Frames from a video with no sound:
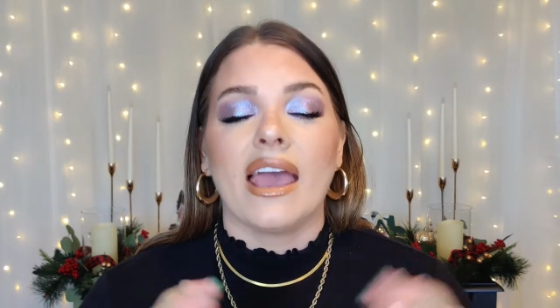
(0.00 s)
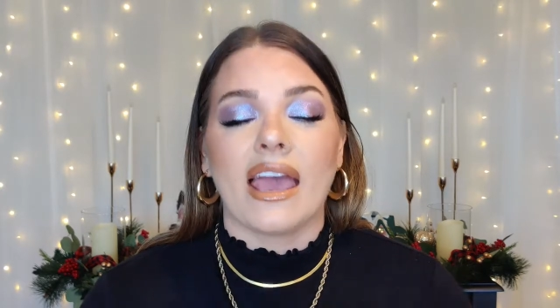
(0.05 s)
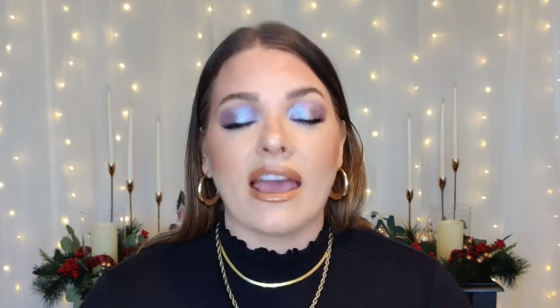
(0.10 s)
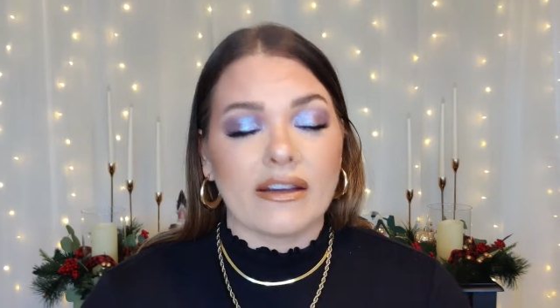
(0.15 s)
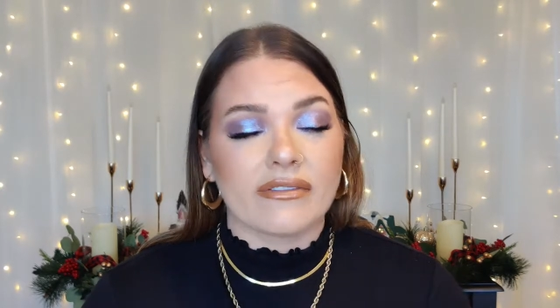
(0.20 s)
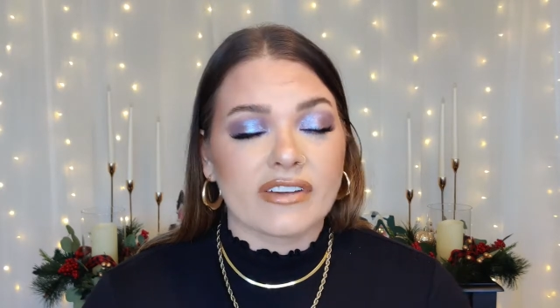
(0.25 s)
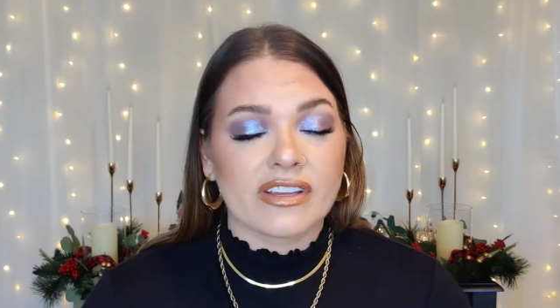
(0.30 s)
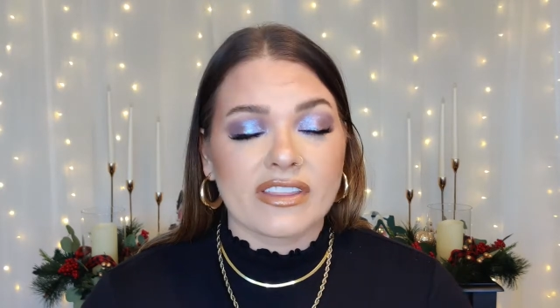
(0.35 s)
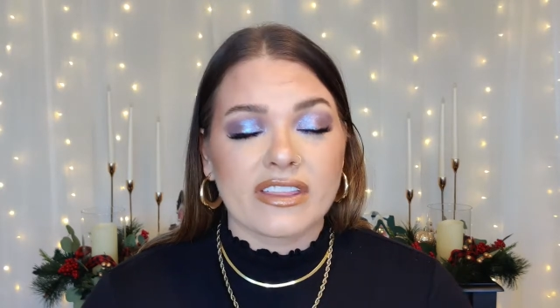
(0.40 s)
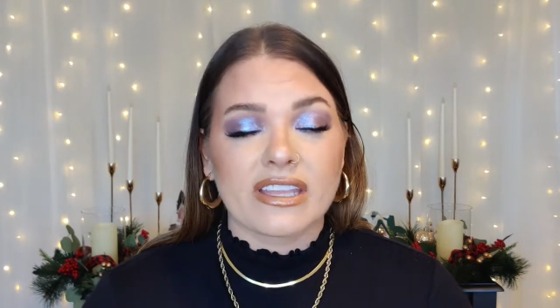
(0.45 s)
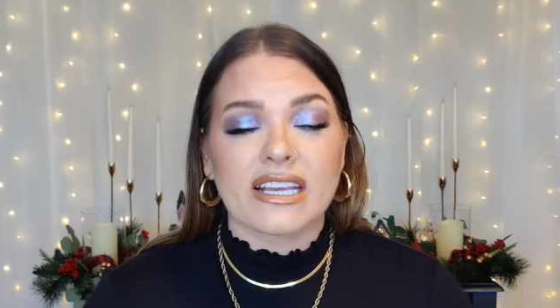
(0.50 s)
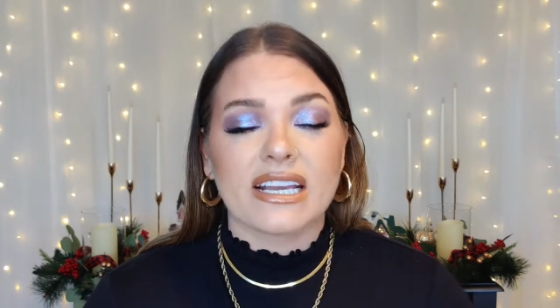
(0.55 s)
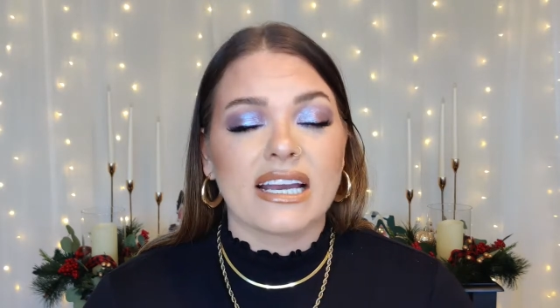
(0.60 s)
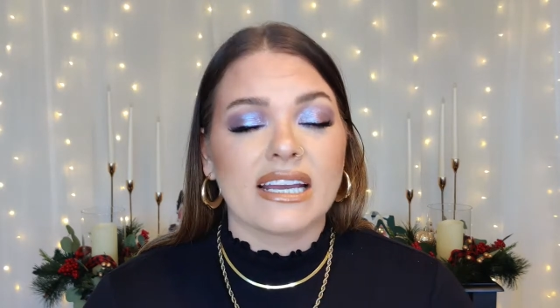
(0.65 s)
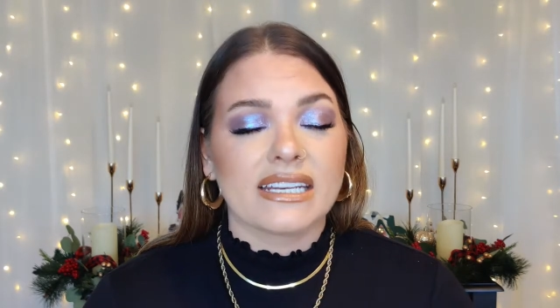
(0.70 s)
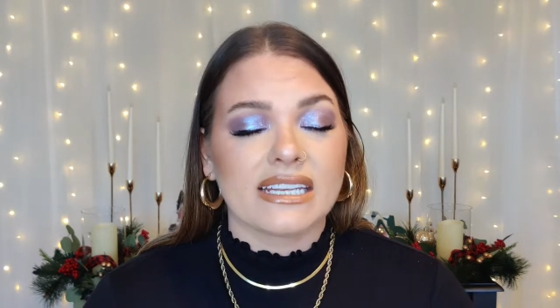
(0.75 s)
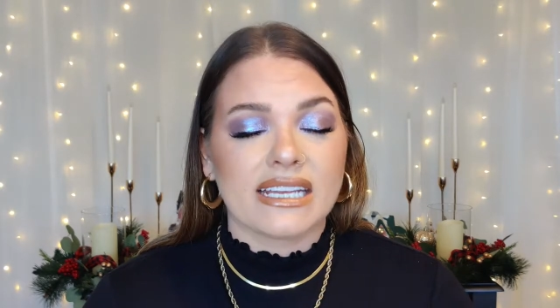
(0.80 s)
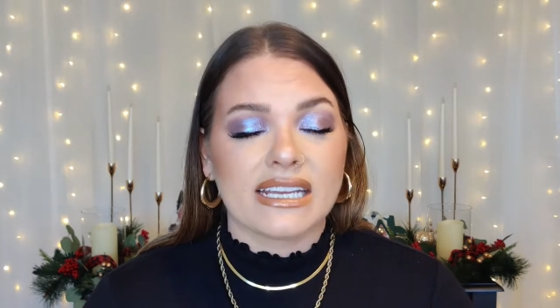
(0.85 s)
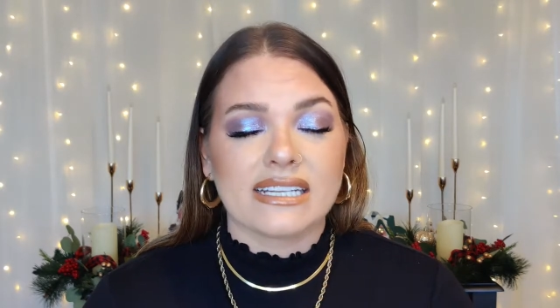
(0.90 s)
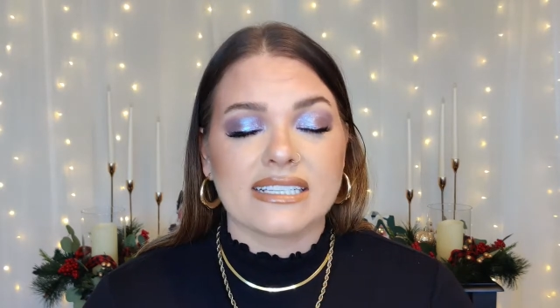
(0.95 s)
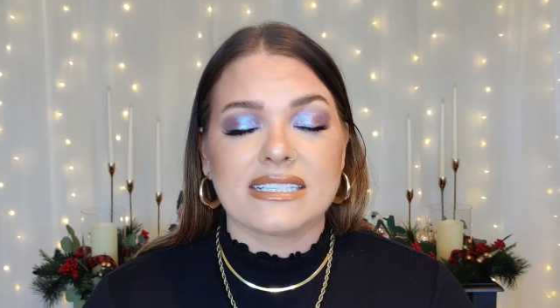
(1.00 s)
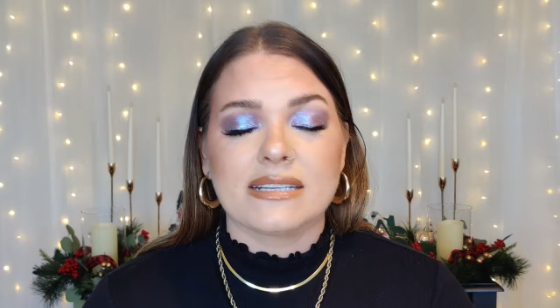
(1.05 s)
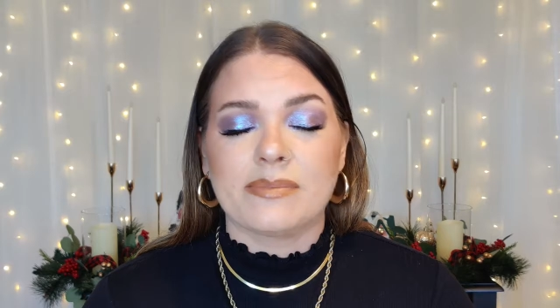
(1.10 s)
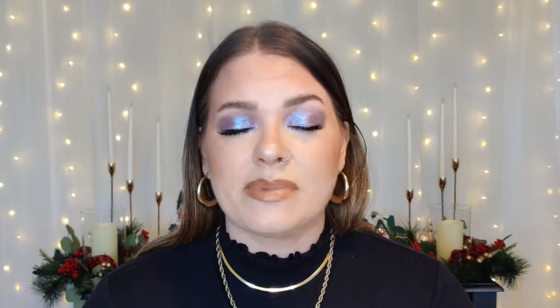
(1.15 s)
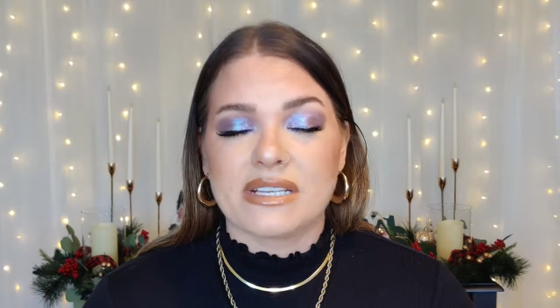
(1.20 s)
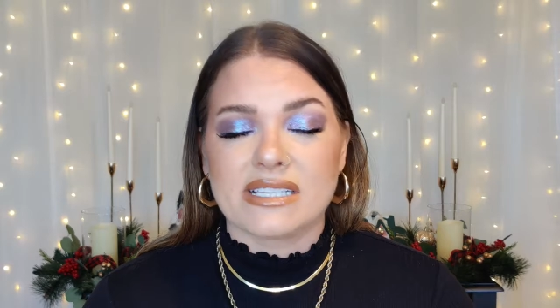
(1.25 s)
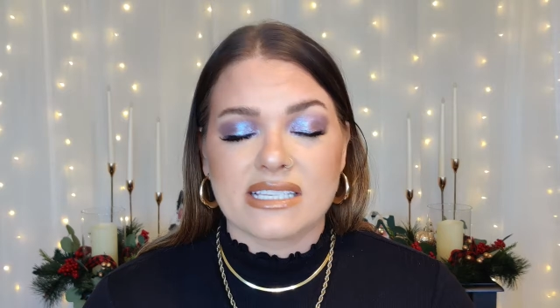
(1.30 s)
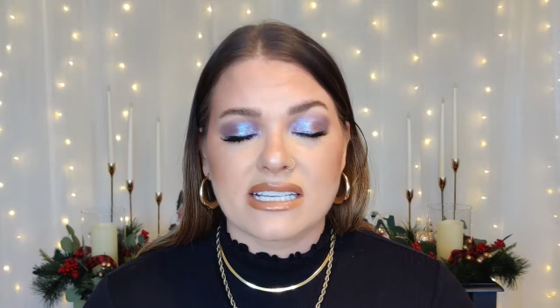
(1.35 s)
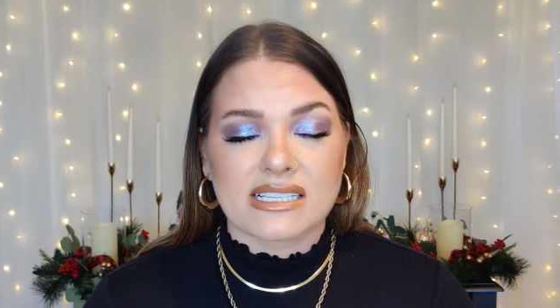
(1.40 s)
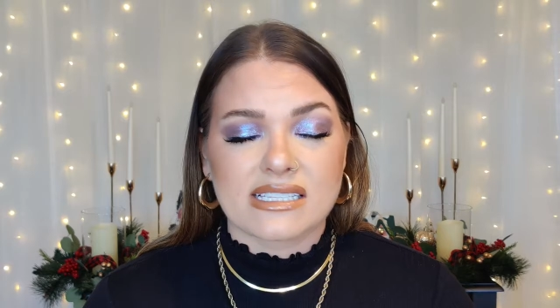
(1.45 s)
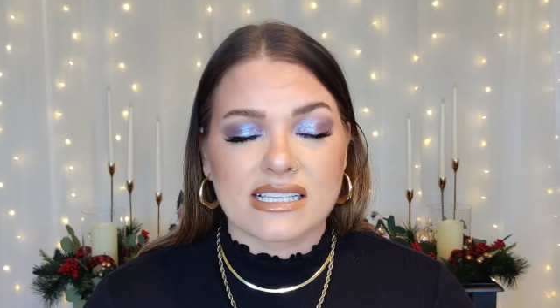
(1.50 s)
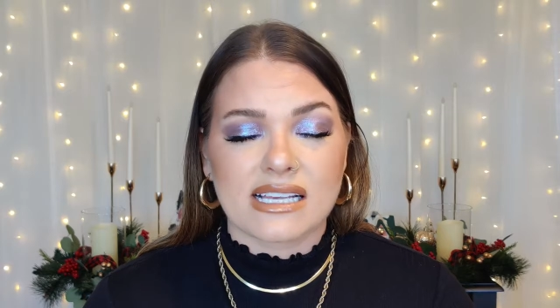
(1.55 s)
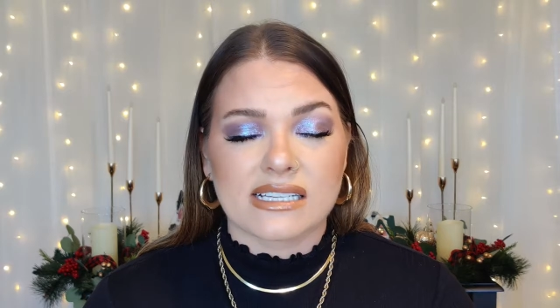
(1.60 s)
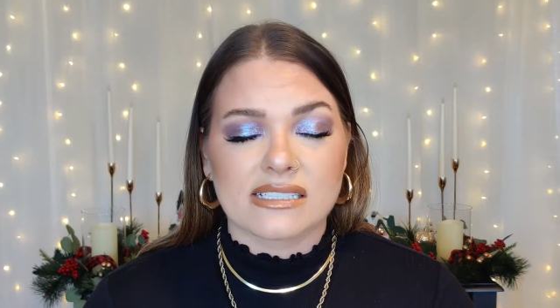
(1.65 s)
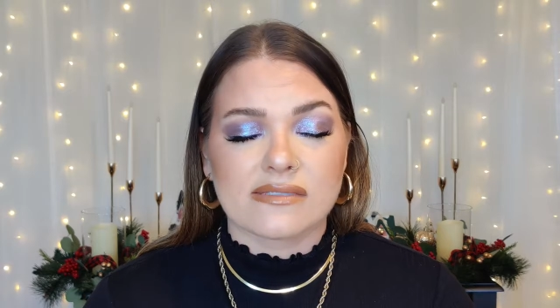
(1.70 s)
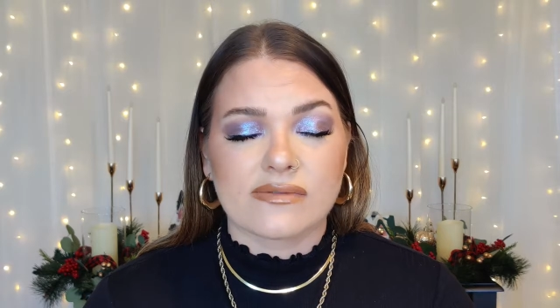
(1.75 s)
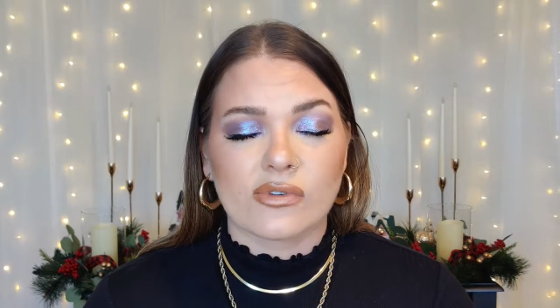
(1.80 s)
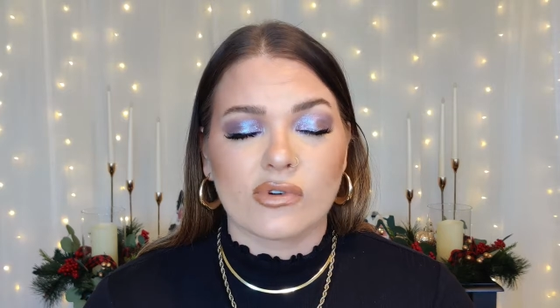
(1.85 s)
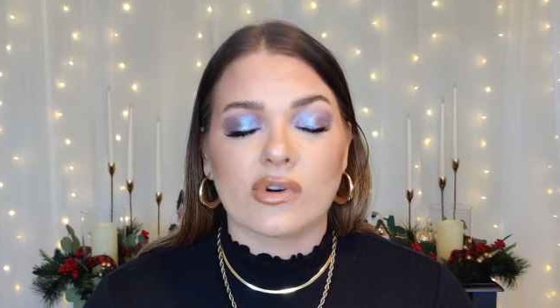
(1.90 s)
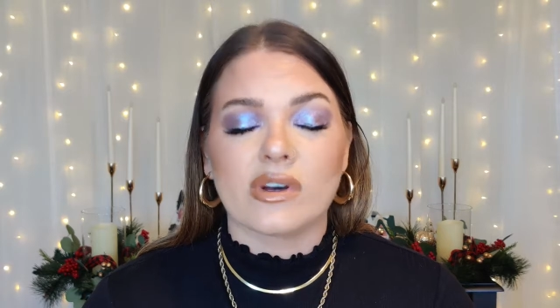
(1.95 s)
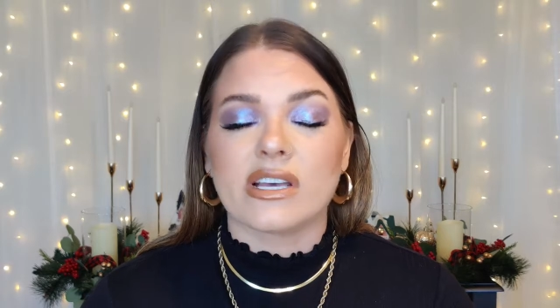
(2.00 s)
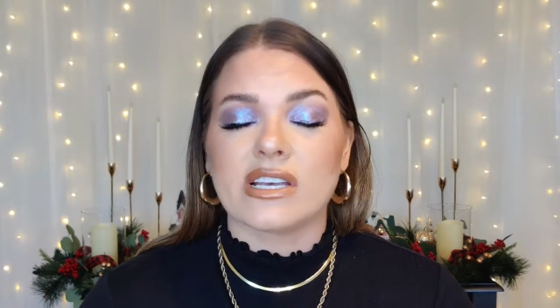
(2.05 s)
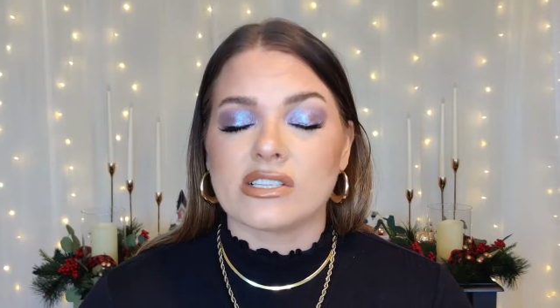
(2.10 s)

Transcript: Everything I need to be successful